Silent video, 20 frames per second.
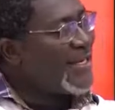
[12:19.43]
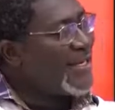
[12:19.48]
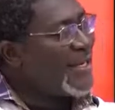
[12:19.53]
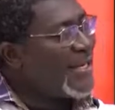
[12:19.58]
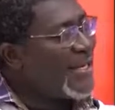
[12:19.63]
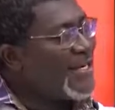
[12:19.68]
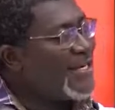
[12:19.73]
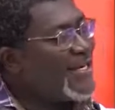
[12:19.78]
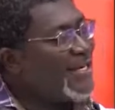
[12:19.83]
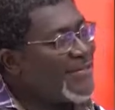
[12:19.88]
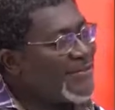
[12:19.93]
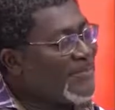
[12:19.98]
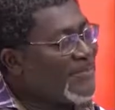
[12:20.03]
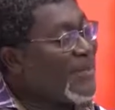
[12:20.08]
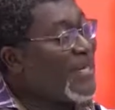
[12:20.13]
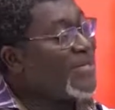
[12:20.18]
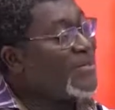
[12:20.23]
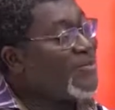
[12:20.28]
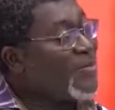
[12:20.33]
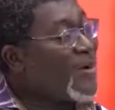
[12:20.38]
in a
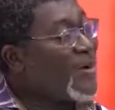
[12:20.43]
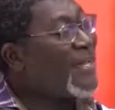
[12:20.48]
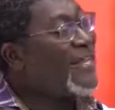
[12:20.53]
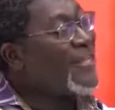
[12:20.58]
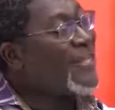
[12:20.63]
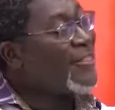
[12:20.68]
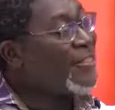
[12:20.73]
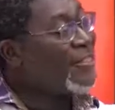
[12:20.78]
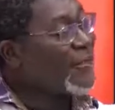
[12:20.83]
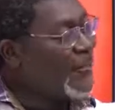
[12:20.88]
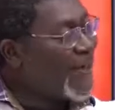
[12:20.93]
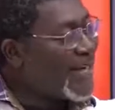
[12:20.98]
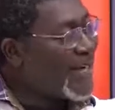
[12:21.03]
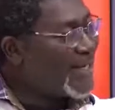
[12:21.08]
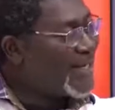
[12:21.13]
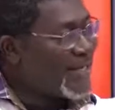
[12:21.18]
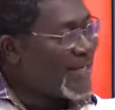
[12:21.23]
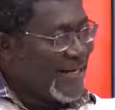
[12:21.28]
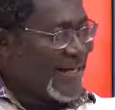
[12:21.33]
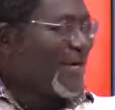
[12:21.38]
space where the
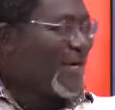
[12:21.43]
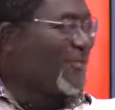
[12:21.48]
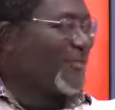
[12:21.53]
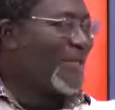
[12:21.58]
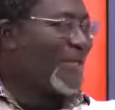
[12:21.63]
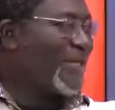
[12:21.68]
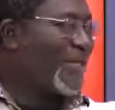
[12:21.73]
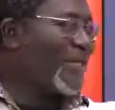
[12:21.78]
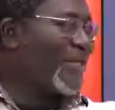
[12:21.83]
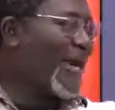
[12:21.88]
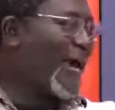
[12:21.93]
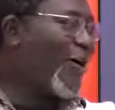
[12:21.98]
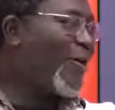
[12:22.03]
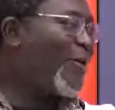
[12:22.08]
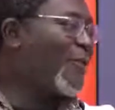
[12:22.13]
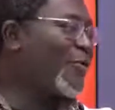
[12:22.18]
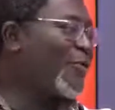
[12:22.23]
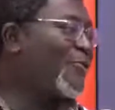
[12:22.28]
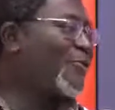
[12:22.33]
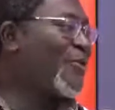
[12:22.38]
threats that come with it are
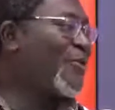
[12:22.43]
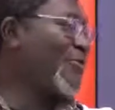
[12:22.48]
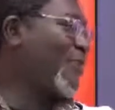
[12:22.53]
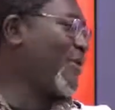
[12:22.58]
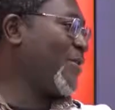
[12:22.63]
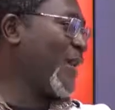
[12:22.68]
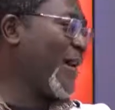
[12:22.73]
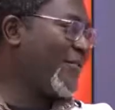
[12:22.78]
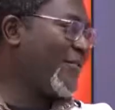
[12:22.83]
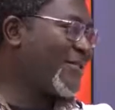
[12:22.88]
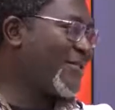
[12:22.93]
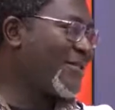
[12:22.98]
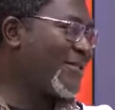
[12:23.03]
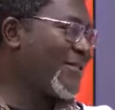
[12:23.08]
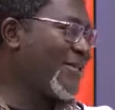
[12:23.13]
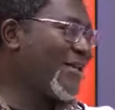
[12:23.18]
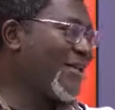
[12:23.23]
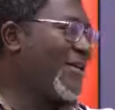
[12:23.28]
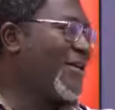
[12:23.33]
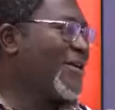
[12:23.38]
also pronounced.
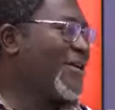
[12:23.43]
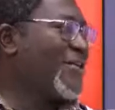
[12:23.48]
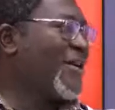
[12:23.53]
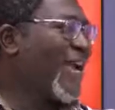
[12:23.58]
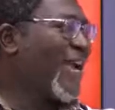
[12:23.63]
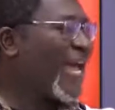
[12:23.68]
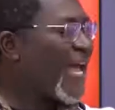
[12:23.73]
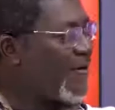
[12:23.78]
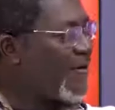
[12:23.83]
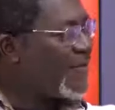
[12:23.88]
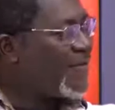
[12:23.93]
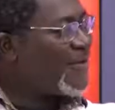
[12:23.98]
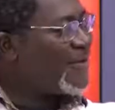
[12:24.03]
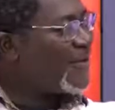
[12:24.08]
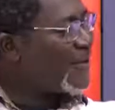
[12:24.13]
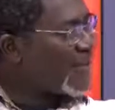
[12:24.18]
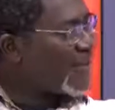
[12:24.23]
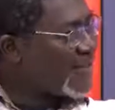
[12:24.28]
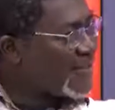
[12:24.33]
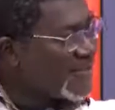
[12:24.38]
They're heavy,
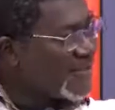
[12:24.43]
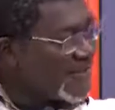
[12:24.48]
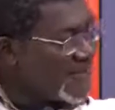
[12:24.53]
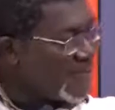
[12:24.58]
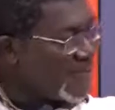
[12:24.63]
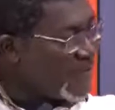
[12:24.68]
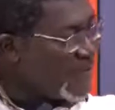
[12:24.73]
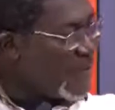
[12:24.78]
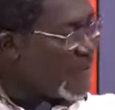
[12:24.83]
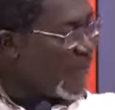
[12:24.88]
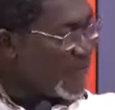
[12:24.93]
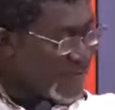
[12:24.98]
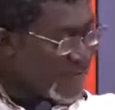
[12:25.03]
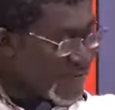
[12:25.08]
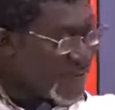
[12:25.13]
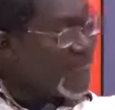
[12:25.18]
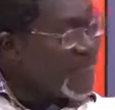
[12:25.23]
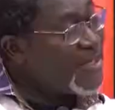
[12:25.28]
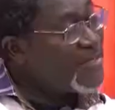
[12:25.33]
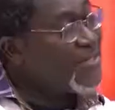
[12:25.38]
because if you have
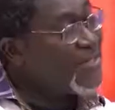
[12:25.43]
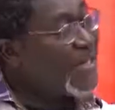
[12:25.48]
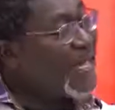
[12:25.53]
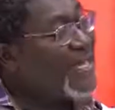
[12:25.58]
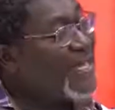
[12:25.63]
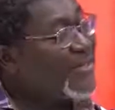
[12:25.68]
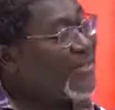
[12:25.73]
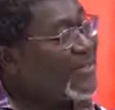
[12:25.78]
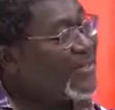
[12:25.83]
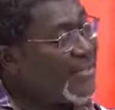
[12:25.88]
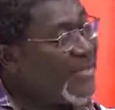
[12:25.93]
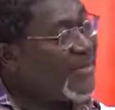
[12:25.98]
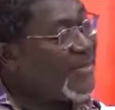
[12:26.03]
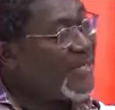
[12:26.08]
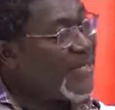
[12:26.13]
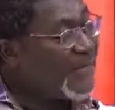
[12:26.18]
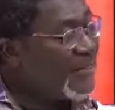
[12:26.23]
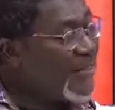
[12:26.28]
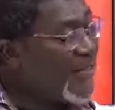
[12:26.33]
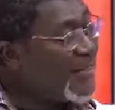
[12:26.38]
so much reliance on
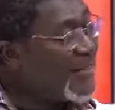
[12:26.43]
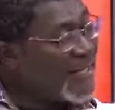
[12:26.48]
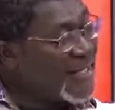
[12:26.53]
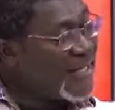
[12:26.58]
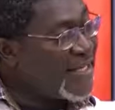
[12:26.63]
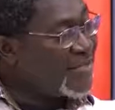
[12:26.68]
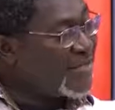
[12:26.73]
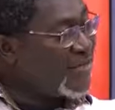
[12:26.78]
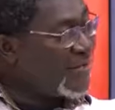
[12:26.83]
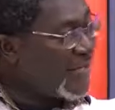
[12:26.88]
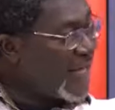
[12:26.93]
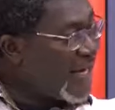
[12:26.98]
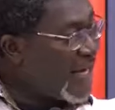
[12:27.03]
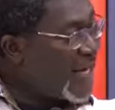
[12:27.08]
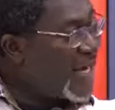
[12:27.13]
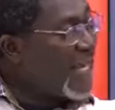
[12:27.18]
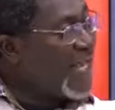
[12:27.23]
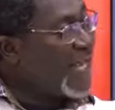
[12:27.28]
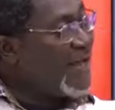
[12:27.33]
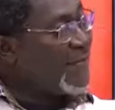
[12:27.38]
something, if that thing is not there,
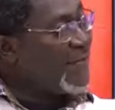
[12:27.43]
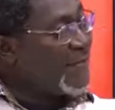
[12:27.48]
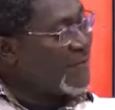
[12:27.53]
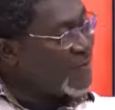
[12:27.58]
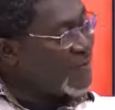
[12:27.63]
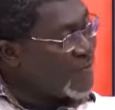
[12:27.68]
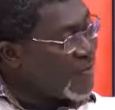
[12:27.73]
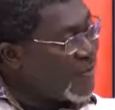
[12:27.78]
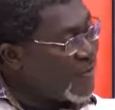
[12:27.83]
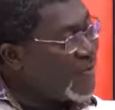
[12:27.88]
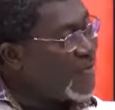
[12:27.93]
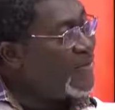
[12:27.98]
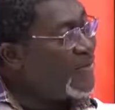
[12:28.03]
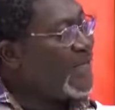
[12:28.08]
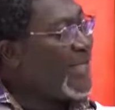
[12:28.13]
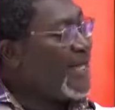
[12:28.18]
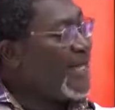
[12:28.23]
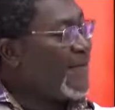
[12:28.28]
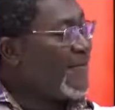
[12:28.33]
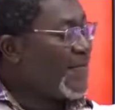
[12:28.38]
if it's troubled,
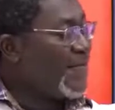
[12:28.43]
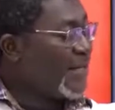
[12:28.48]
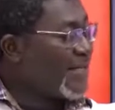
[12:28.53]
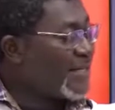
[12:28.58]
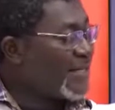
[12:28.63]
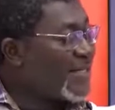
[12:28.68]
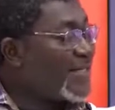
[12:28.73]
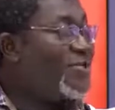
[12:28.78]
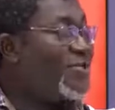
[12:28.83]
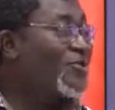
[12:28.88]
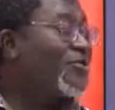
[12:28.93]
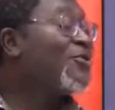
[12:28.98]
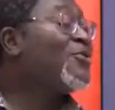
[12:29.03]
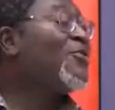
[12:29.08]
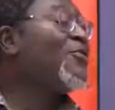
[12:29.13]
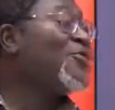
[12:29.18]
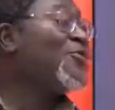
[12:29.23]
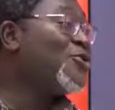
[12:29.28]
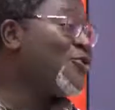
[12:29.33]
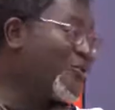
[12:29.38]
if it has an issue,
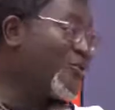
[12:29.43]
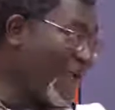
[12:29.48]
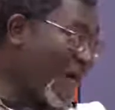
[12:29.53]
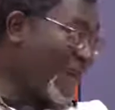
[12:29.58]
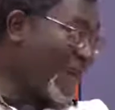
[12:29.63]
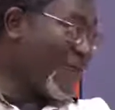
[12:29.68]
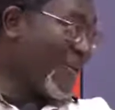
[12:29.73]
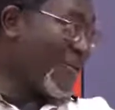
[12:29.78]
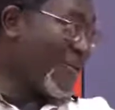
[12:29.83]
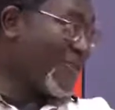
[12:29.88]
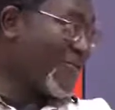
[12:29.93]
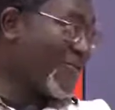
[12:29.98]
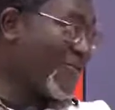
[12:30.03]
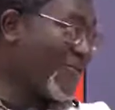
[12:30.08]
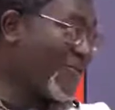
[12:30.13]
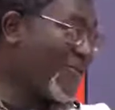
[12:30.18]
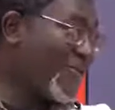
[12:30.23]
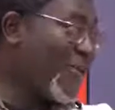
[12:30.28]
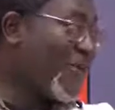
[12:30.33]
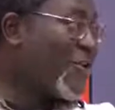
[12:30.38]
you have an issue.
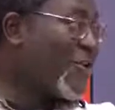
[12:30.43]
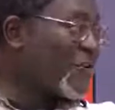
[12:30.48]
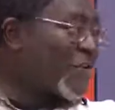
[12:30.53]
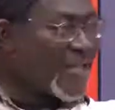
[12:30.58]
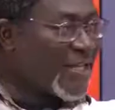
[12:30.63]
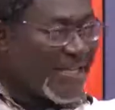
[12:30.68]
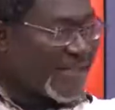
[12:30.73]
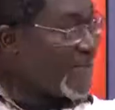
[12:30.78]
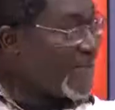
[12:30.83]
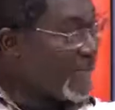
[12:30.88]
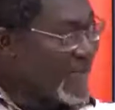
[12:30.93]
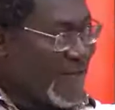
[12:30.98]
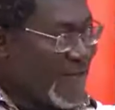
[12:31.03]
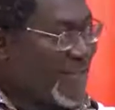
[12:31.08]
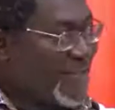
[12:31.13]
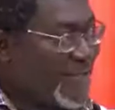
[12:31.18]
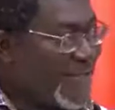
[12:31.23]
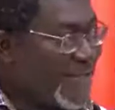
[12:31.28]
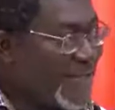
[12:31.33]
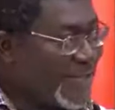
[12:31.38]
So that's the
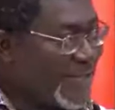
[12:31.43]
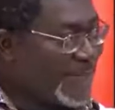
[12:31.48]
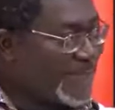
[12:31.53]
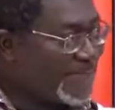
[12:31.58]
first reason.